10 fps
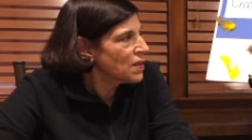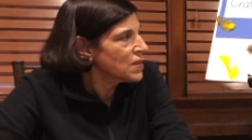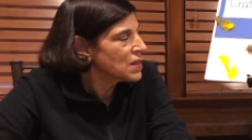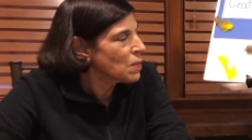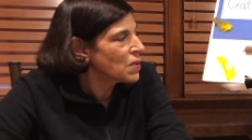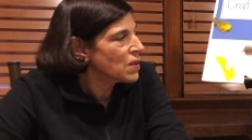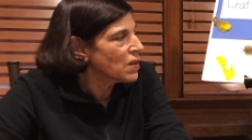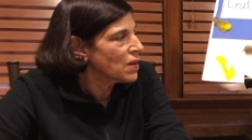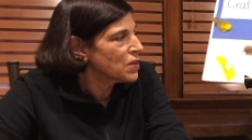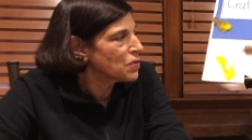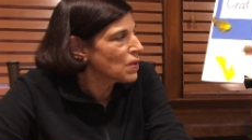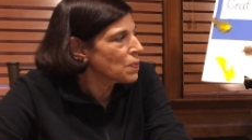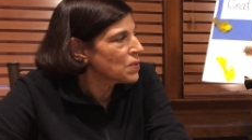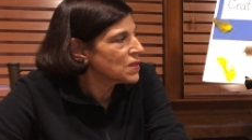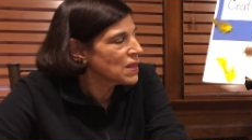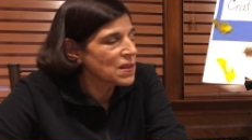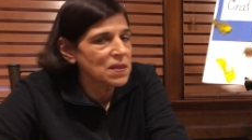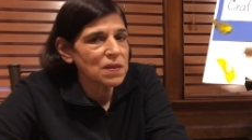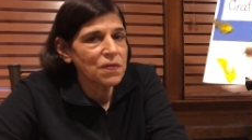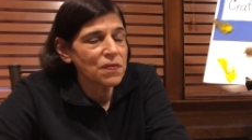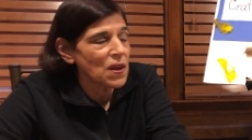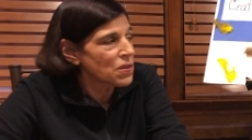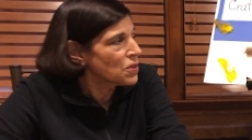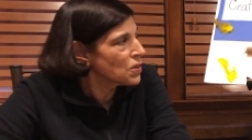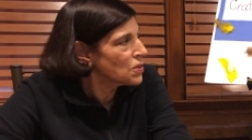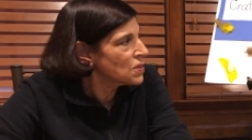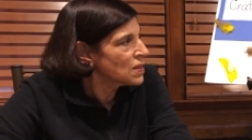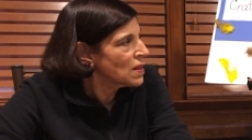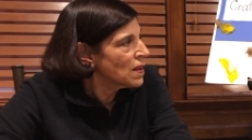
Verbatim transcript: Some of the lines represented feathers,